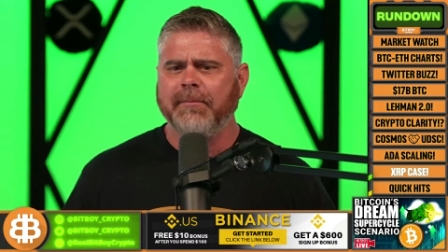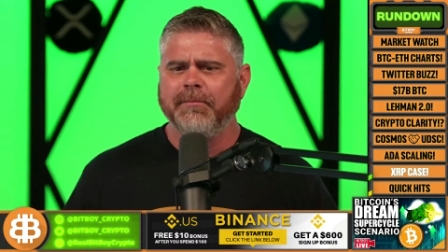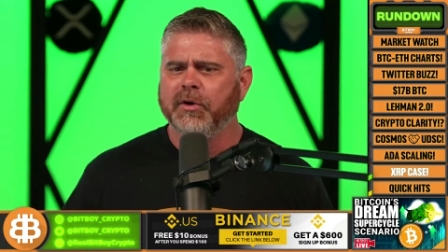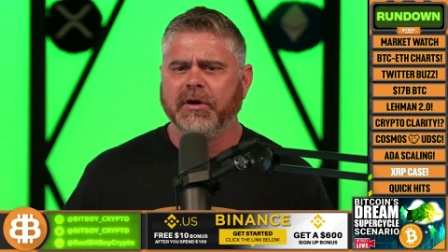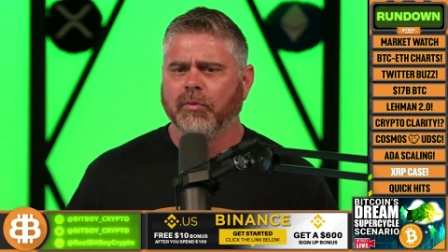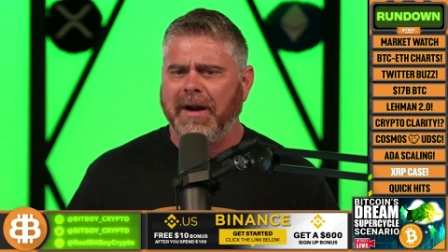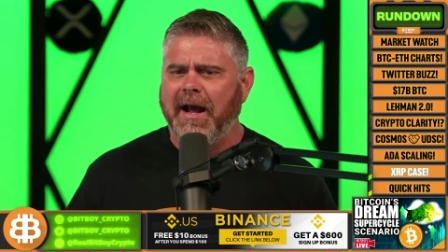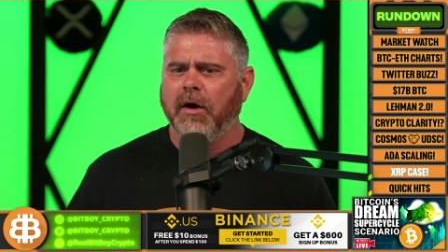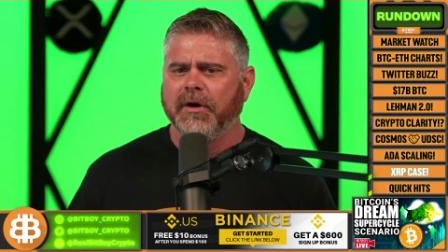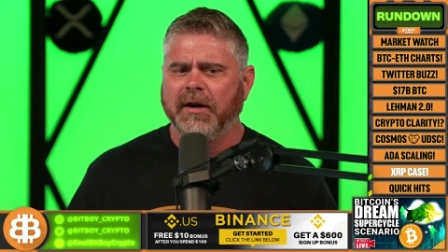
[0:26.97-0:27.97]
that billion
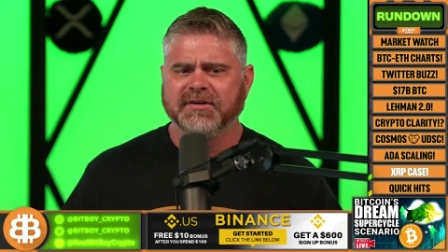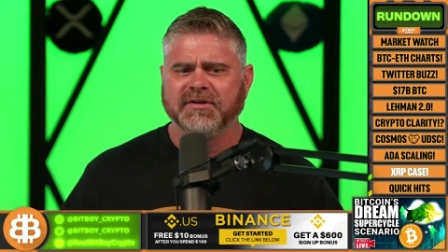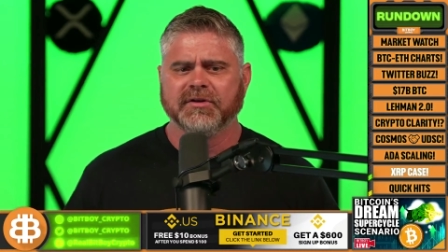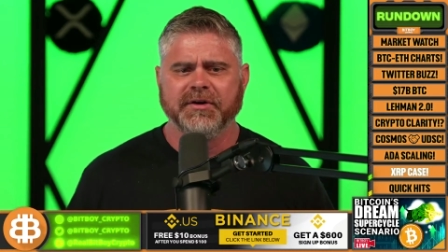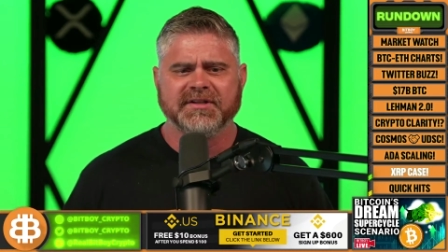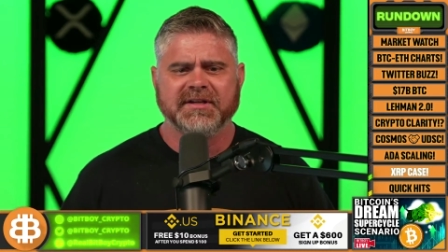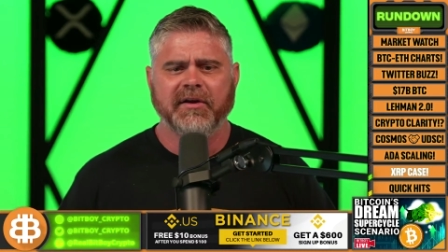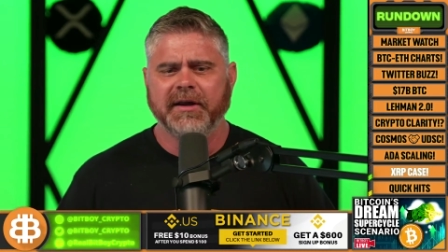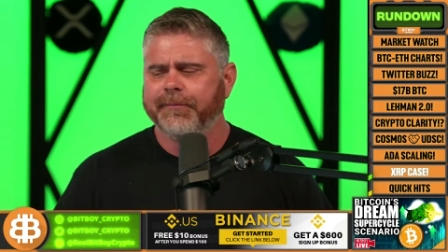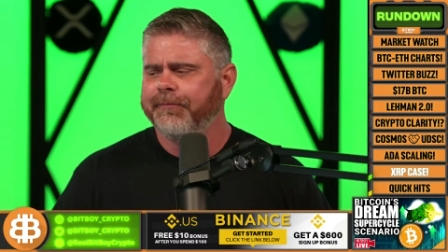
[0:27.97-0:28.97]
around, not necessarily
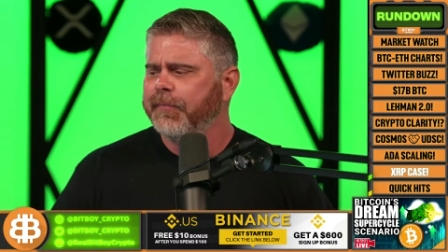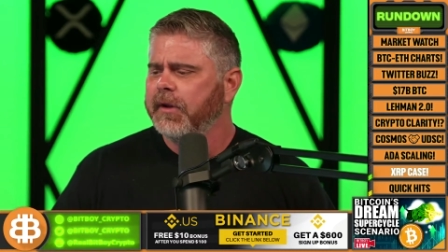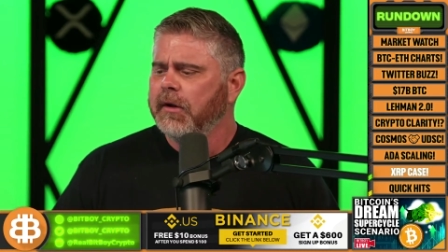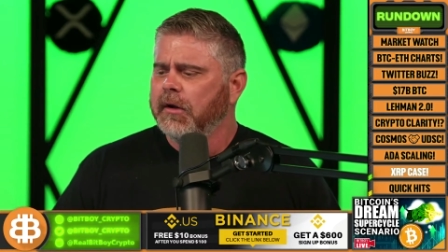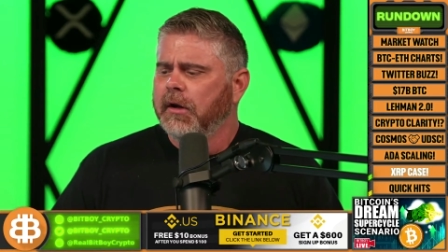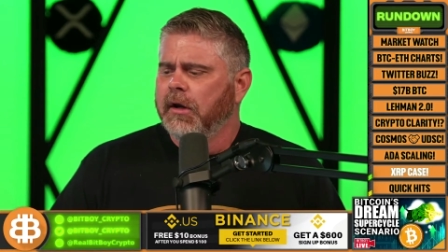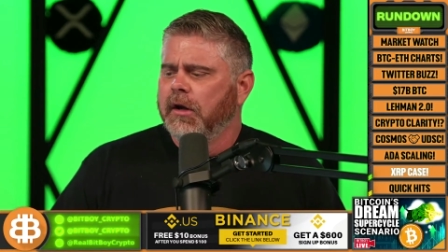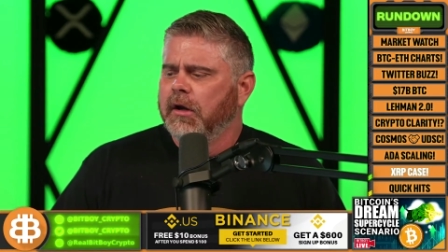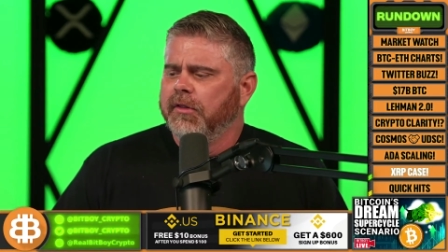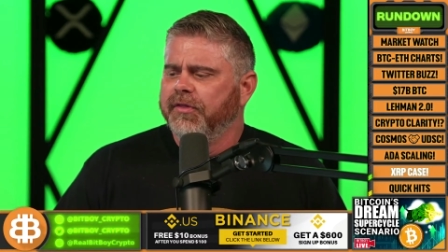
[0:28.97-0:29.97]
selling it.
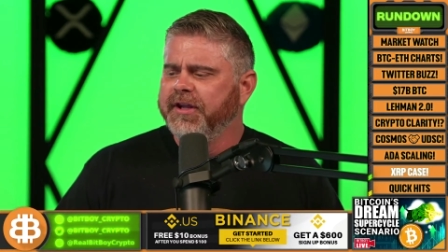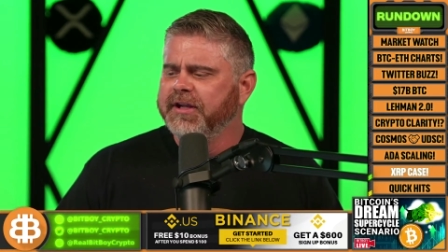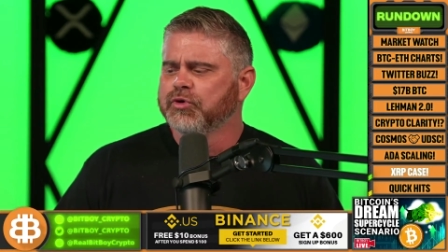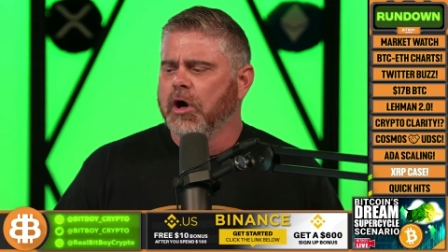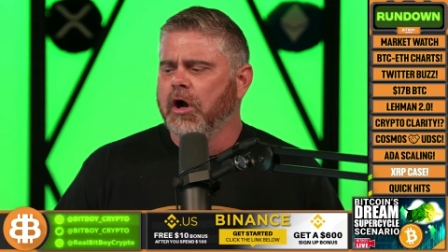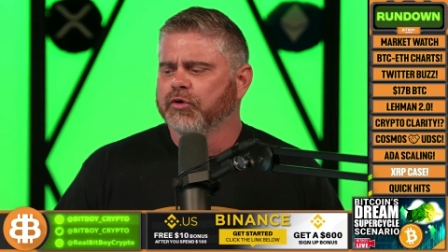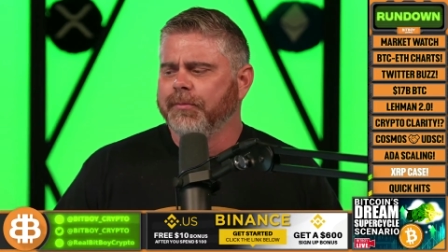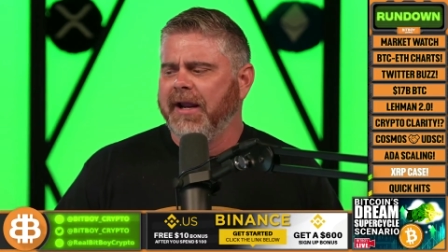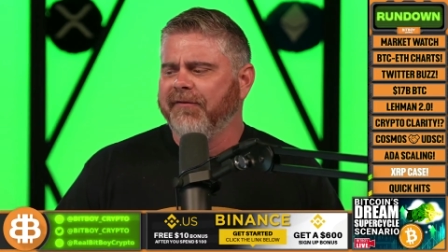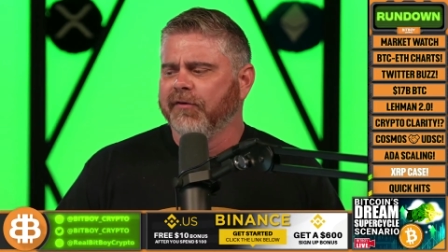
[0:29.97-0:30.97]
These withdrawals were
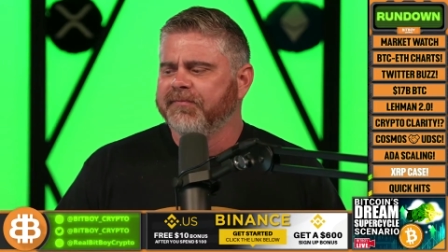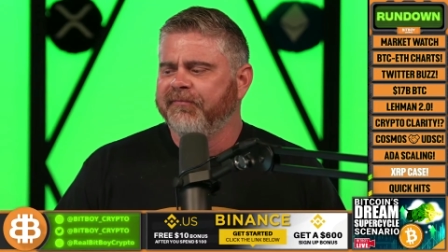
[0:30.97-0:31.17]
made from